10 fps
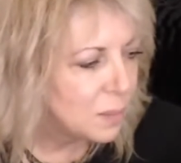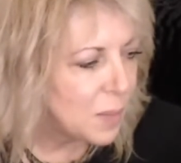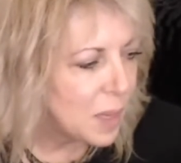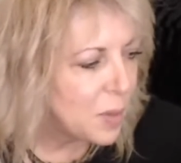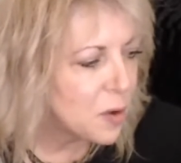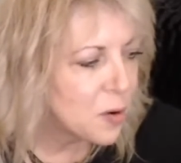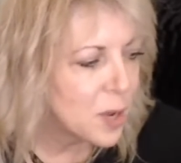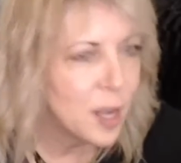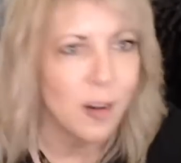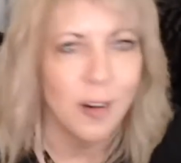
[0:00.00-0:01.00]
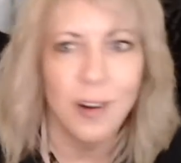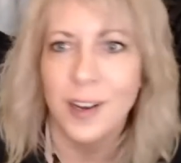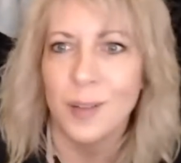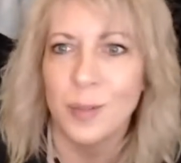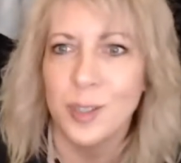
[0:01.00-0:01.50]
maybe you're here
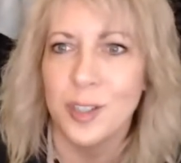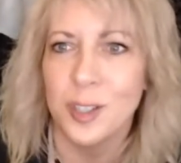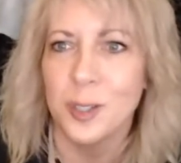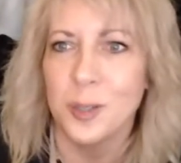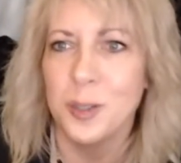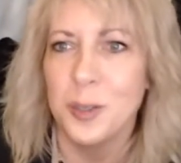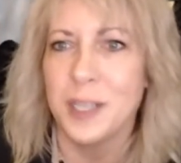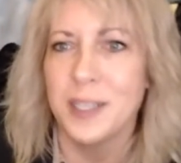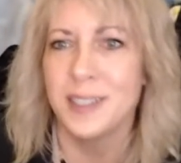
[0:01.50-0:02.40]
and it was you and you can